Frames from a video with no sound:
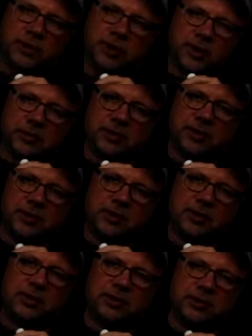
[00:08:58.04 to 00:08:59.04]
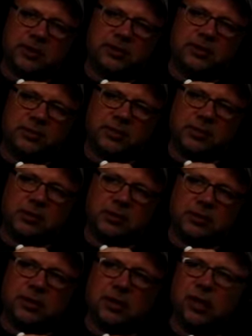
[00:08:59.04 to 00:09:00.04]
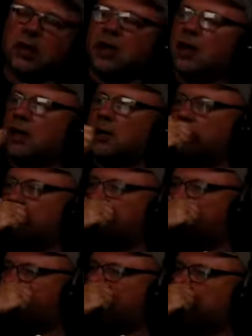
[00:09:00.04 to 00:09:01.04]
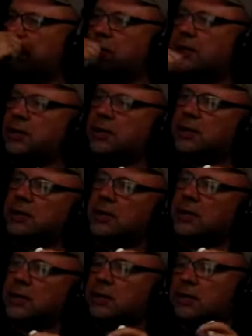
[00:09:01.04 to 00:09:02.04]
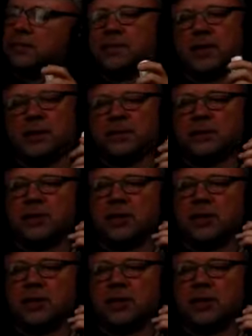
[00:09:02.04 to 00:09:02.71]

but it's a DC machine. How is it that the um, how is it